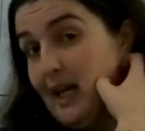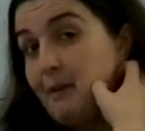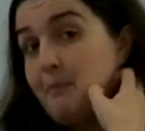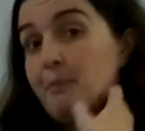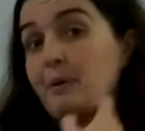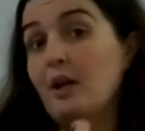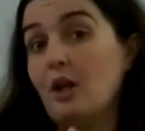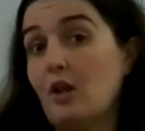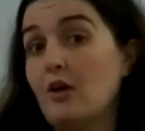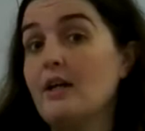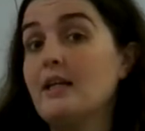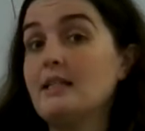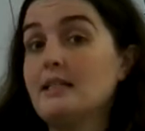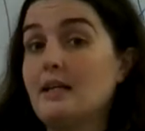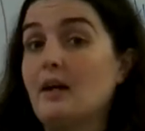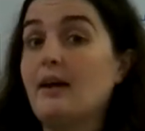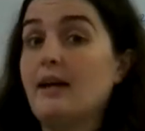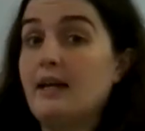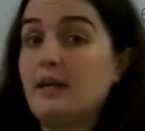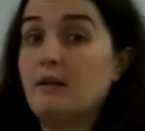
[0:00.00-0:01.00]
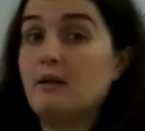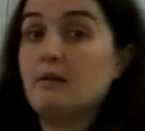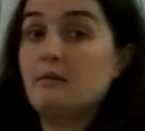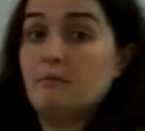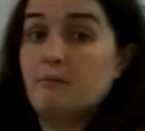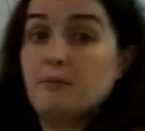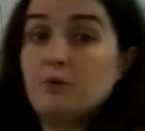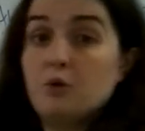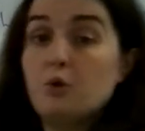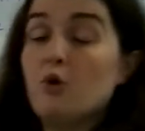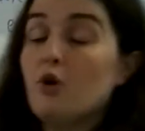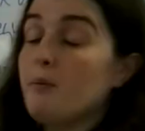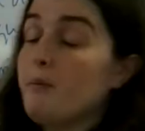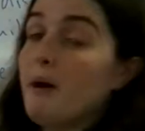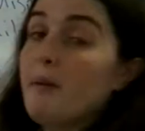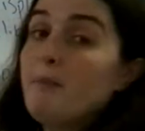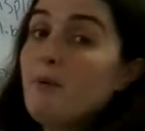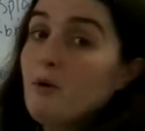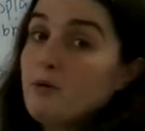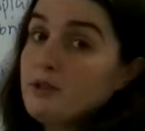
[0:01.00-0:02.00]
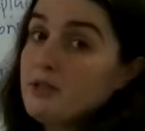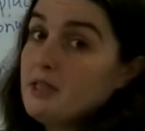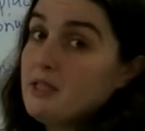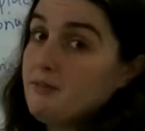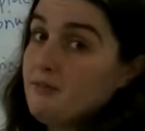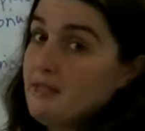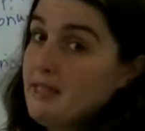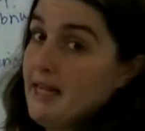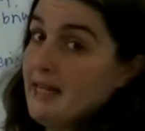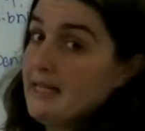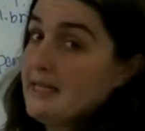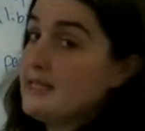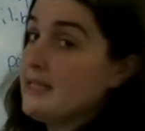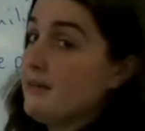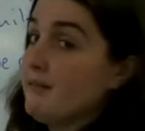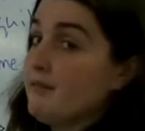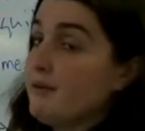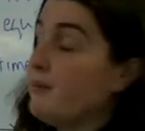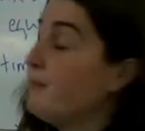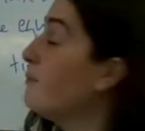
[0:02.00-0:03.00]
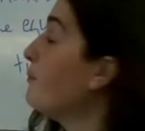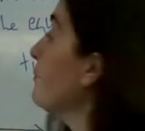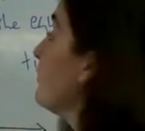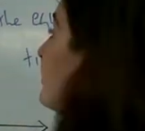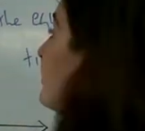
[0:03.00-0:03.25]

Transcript: implies that I can talk about positive and negative.